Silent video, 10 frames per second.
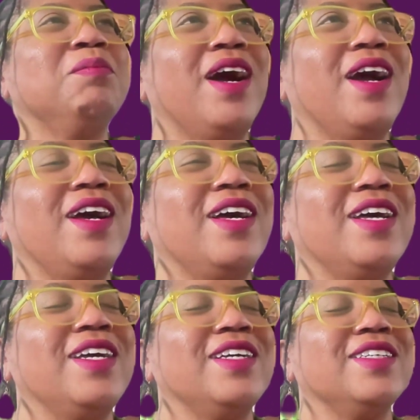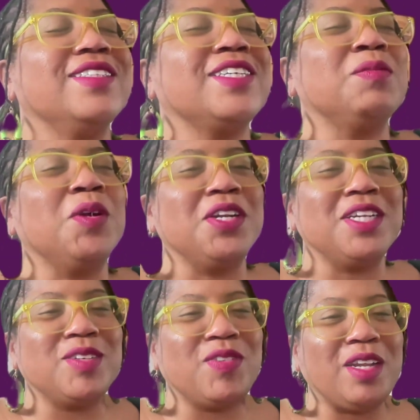my
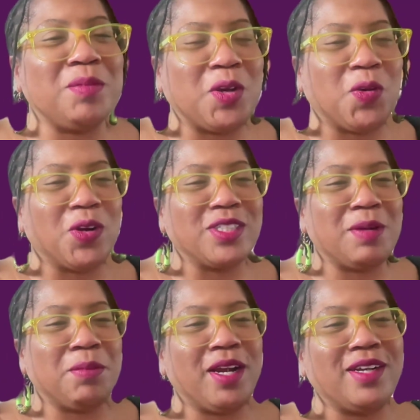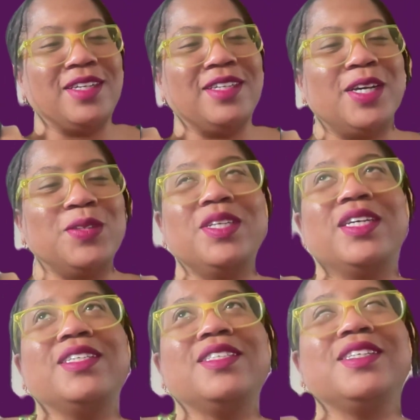community development course at Maryland know
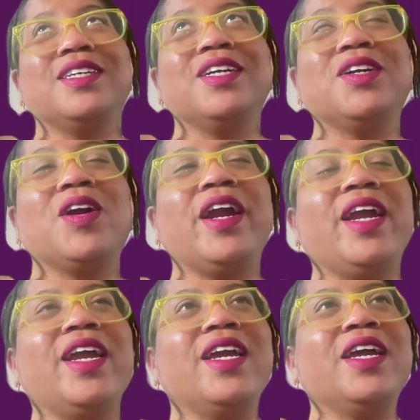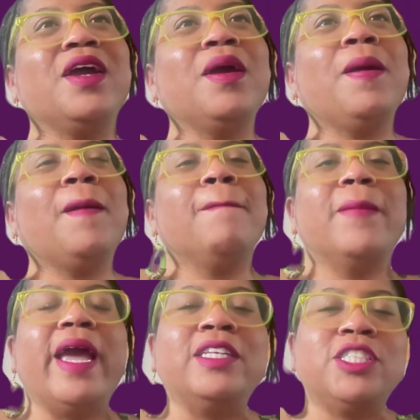this, right?
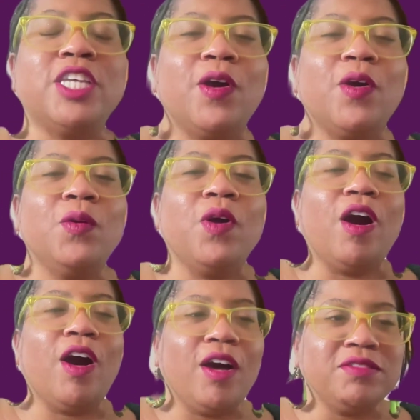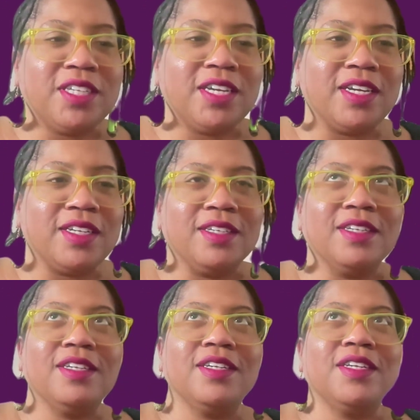And so
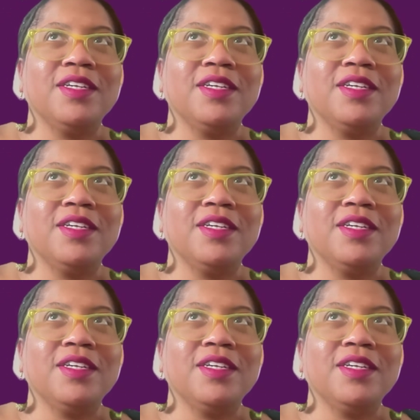often